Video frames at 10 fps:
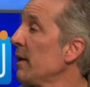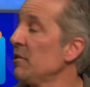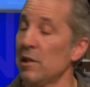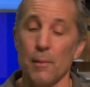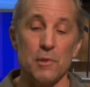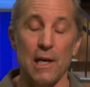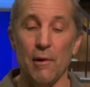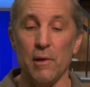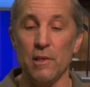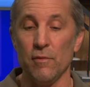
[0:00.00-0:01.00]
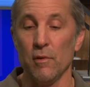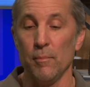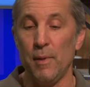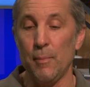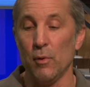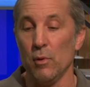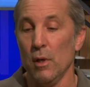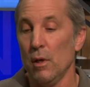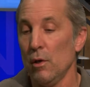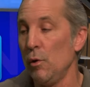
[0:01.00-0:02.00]
I can set up charities for people
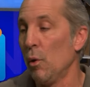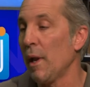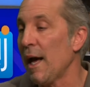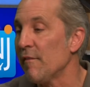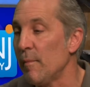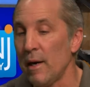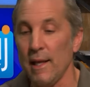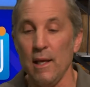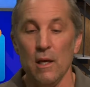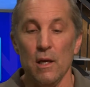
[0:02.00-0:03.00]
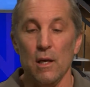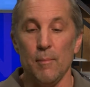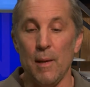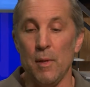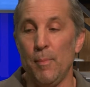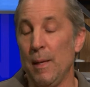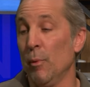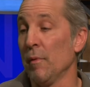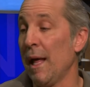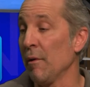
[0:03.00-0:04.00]
who don't have money, maybe
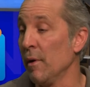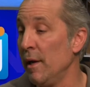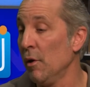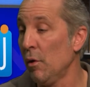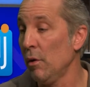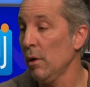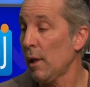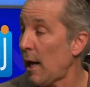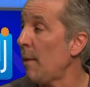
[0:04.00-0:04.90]
people that are ill.